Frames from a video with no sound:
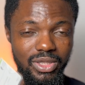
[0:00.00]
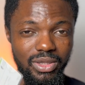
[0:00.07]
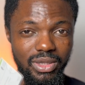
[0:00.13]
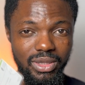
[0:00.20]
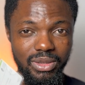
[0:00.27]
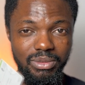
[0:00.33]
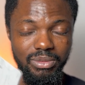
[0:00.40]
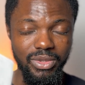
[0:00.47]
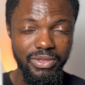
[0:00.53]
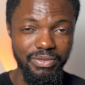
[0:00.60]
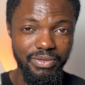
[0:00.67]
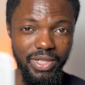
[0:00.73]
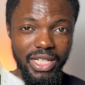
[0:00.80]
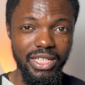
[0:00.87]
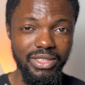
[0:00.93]
a
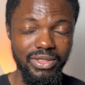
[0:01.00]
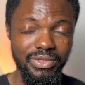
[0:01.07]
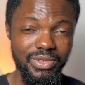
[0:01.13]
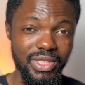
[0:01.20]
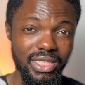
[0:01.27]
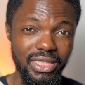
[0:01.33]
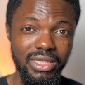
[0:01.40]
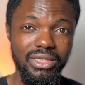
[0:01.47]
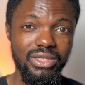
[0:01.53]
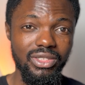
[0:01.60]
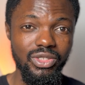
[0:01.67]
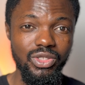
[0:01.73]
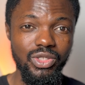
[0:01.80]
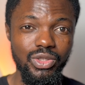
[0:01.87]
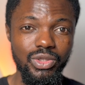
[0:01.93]
fine of 60
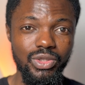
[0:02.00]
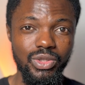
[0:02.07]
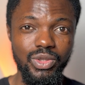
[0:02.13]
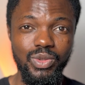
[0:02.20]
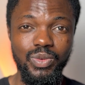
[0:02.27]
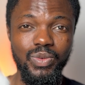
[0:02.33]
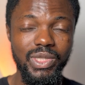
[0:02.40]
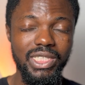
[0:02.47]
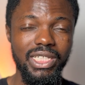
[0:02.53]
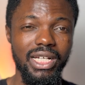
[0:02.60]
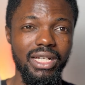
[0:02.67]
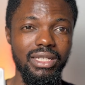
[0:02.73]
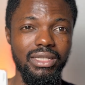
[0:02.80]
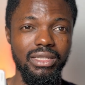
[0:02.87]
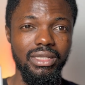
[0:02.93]
euros, which
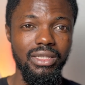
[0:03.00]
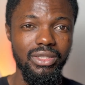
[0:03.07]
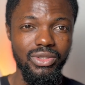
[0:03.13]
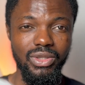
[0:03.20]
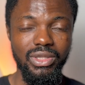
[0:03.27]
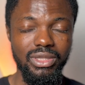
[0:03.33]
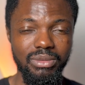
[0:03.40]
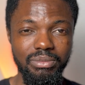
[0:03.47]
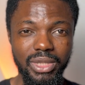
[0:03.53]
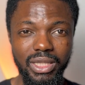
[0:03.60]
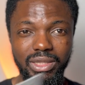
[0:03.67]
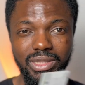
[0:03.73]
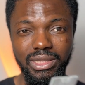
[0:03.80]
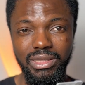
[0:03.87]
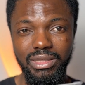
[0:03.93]
I talked
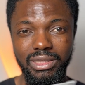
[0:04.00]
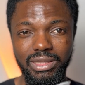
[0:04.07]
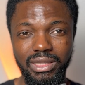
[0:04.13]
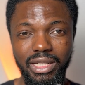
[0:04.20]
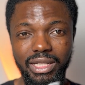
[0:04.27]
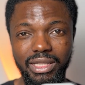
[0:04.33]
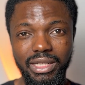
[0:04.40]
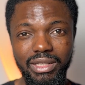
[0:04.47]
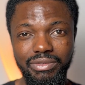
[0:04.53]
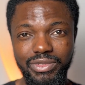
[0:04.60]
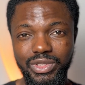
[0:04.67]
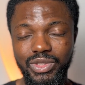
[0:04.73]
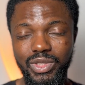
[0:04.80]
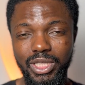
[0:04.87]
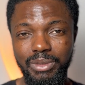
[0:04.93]
about in an earlier
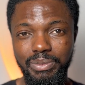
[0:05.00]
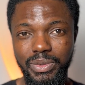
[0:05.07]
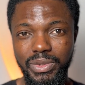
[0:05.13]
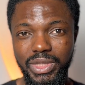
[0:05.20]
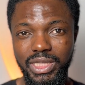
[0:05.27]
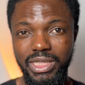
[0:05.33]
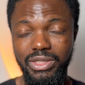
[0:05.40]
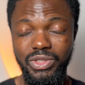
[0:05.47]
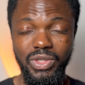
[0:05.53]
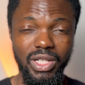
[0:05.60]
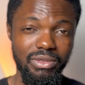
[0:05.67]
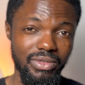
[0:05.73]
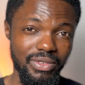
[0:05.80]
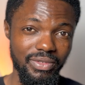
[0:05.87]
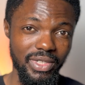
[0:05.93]
video I posted. You
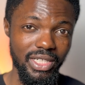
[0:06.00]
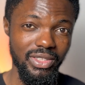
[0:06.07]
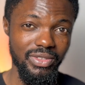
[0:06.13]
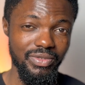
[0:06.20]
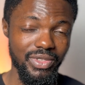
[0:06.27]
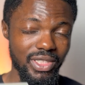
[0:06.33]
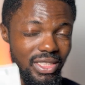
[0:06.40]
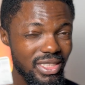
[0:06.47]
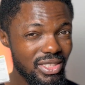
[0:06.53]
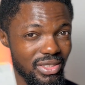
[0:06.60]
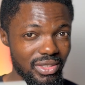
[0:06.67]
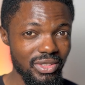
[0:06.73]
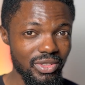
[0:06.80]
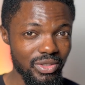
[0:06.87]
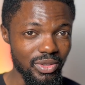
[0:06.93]
have a fine of
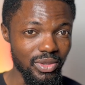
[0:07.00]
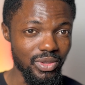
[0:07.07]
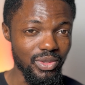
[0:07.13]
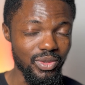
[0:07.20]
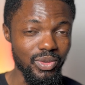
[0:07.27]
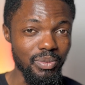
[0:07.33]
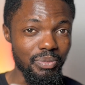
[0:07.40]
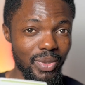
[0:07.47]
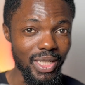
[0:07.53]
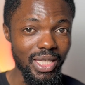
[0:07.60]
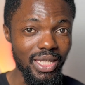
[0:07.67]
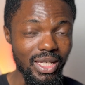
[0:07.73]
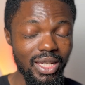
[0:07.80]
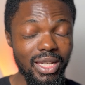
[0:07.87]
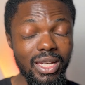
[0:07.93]
60 euros to
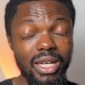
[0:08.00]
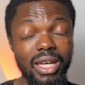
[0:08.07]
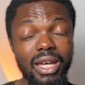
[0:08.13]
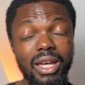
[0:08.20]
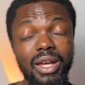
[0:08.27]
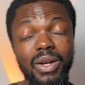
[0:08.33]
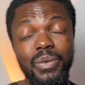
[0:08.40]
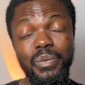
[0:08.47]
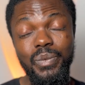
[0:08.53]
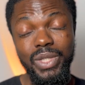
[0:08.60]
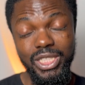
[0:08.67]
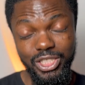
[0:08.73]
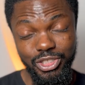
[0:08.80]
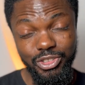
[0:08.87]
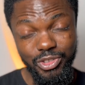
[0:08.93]
pay,
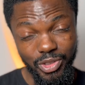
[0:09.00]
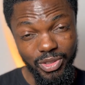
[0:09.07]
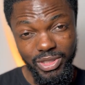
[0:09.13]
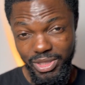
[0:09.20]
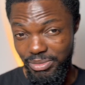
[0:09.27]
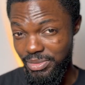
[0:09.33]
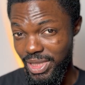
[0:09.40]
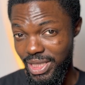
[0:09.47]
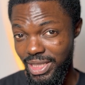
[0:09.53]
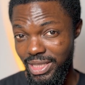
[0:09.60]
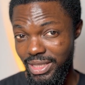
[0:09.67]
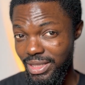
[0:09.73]
which, trust me,